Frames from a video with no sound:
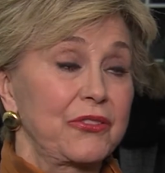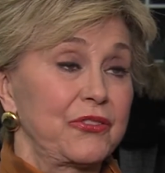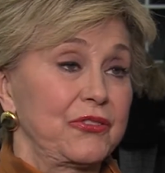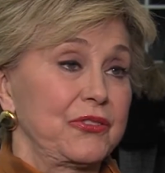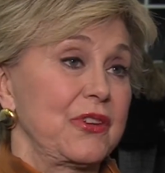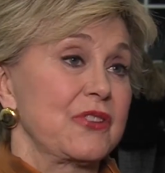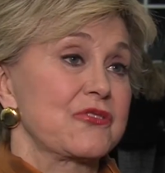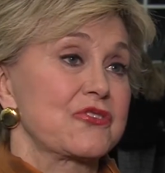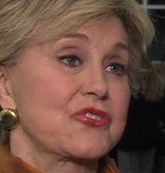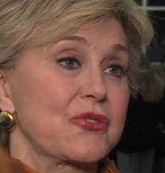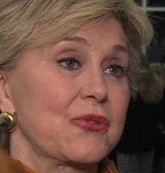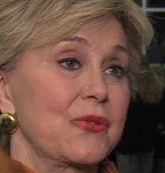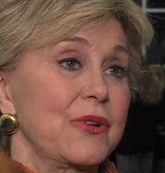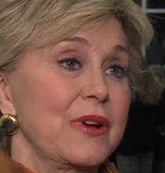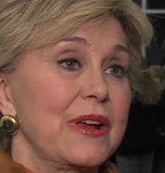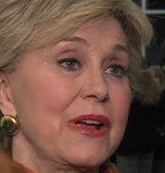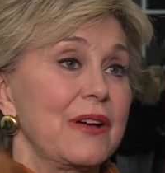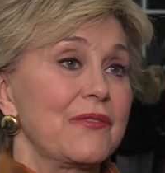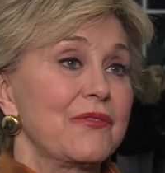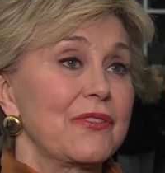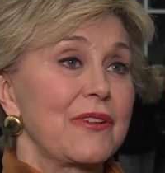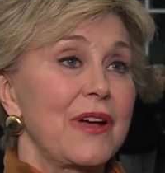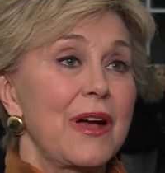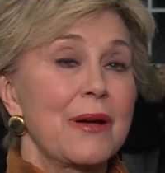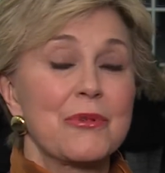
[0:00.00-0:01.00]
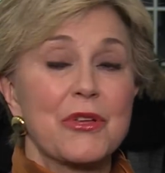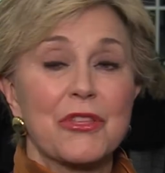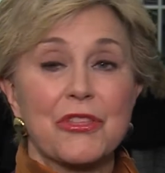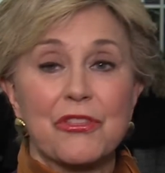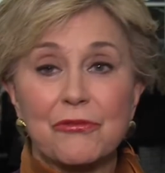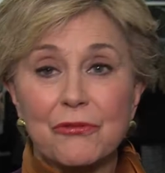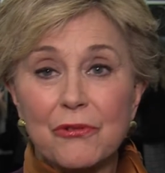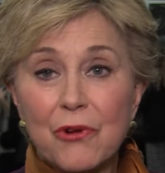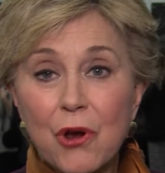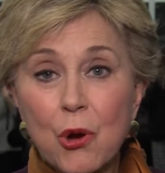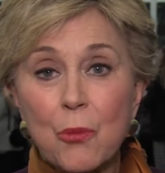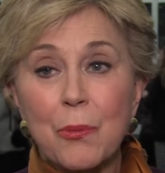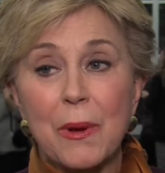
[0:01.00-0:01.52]
century. i am a
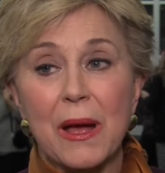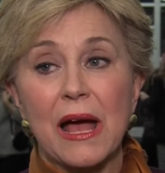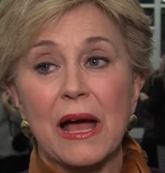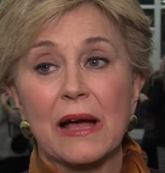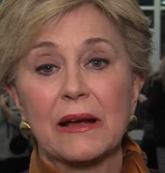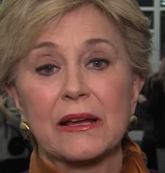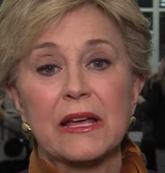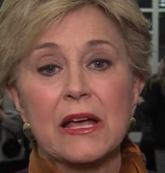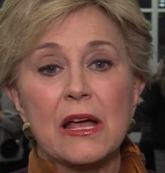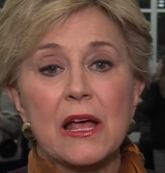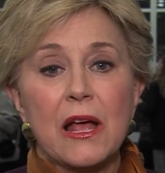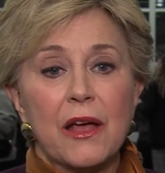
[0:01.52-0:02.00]
throwback.